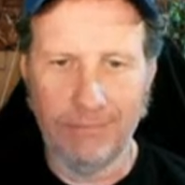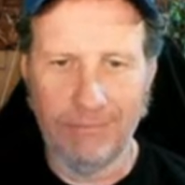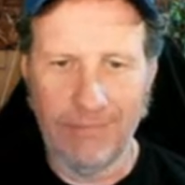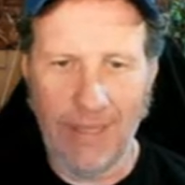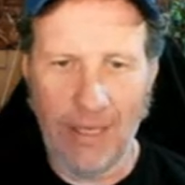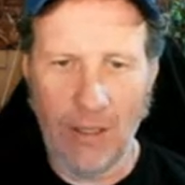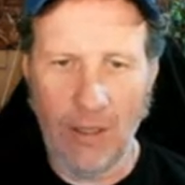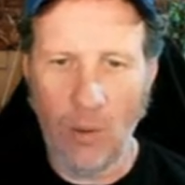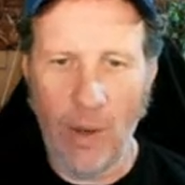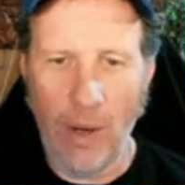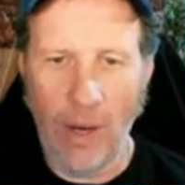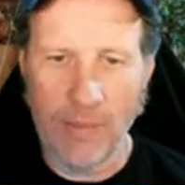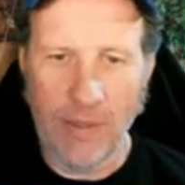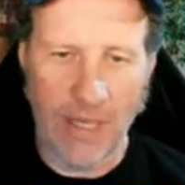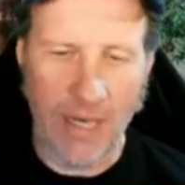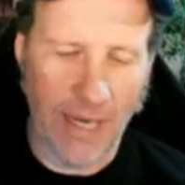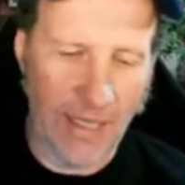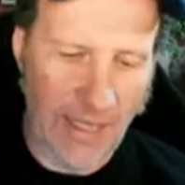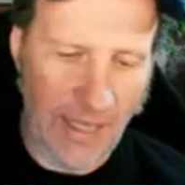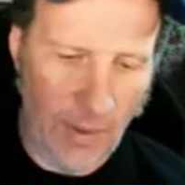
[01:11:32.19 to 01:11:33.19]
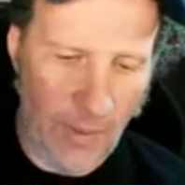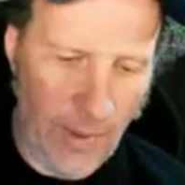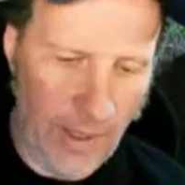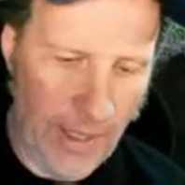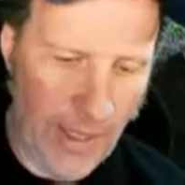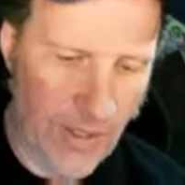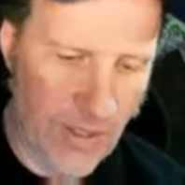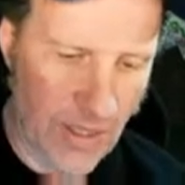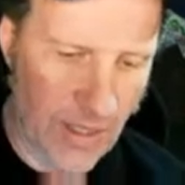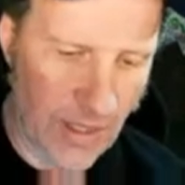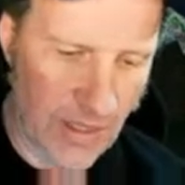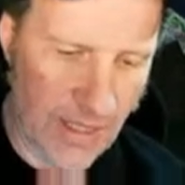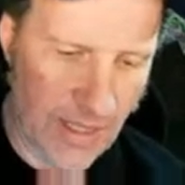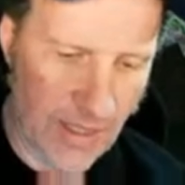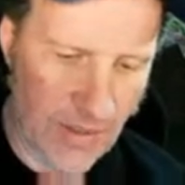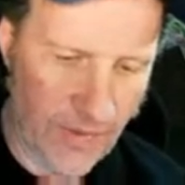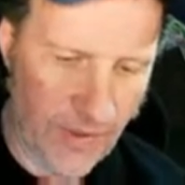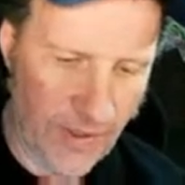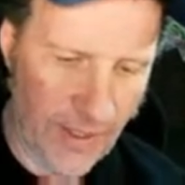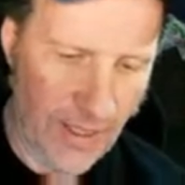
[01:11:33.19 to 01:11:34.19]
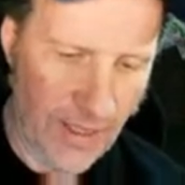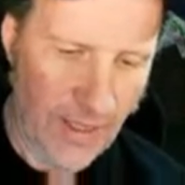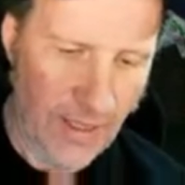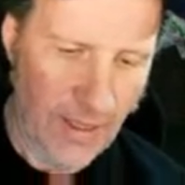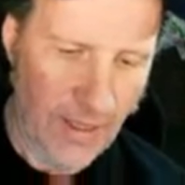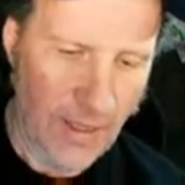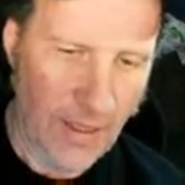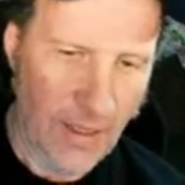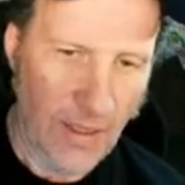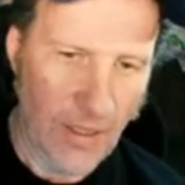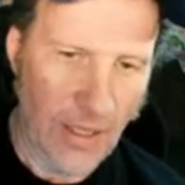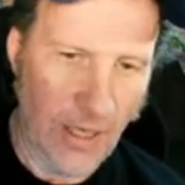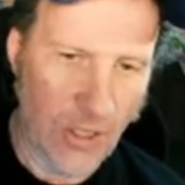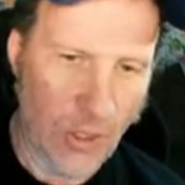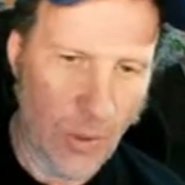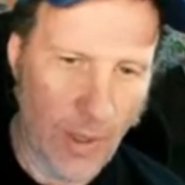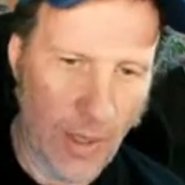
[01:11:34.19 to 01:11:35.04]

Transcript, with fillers: I don't know why I'm saying it that way. I just think it sounds funny. Nashua.